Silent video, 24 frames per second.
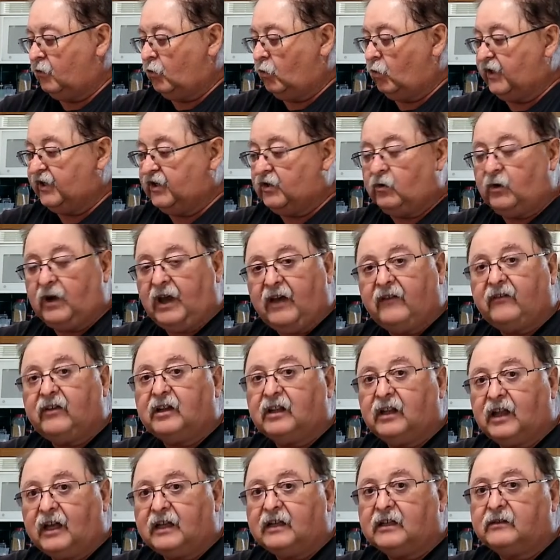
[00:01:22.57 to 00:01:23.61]
we do have a
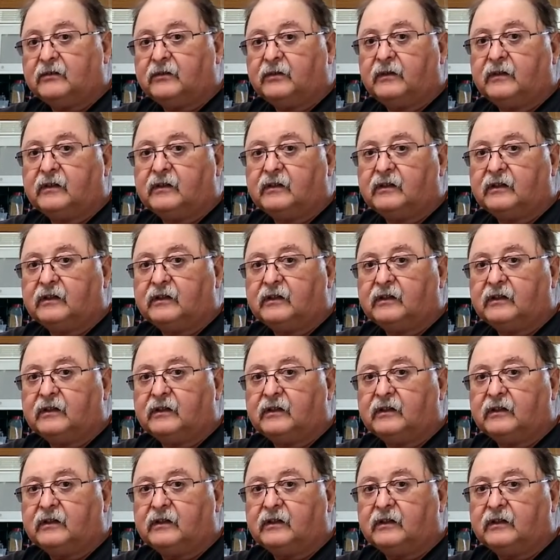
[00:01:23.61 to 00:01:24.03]
lot of